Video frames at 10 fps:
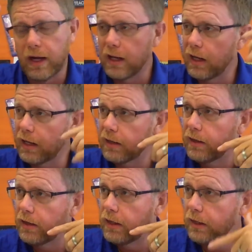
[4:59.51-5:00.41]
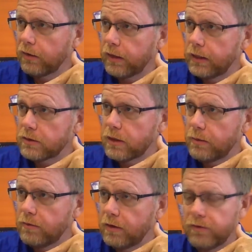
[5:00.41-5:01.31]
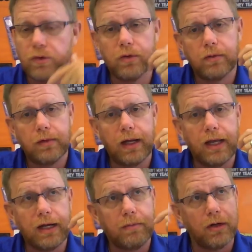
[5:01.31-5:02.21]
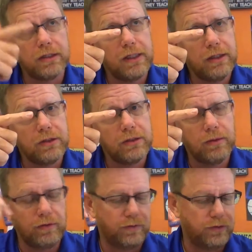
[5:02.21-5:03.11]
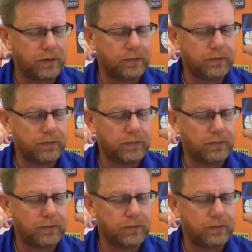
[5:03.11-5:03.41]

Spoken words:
I like Hillary Clinton, some will vote for her. I like Bernie Sanders, some will vote for him.